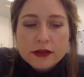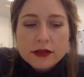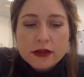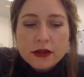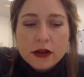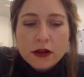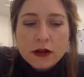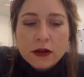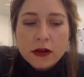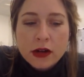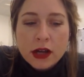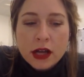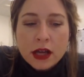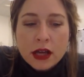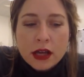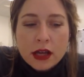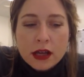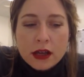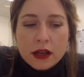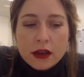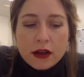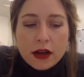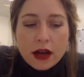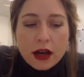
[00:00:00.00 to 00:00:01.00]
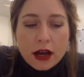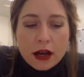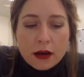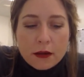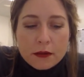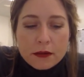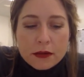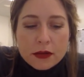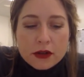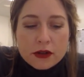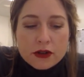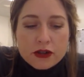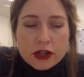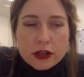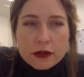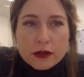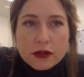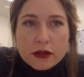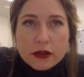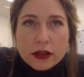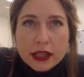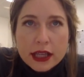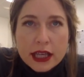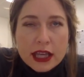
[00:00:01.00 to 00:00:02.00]
So
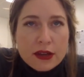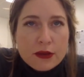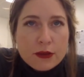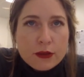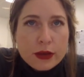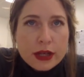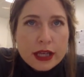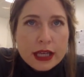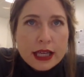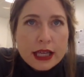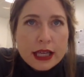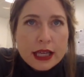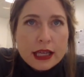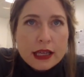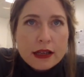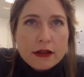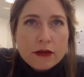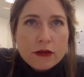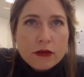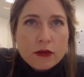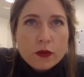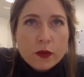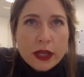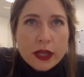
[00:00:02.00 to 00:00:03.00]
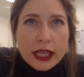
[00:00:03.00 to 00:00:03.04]
generally, we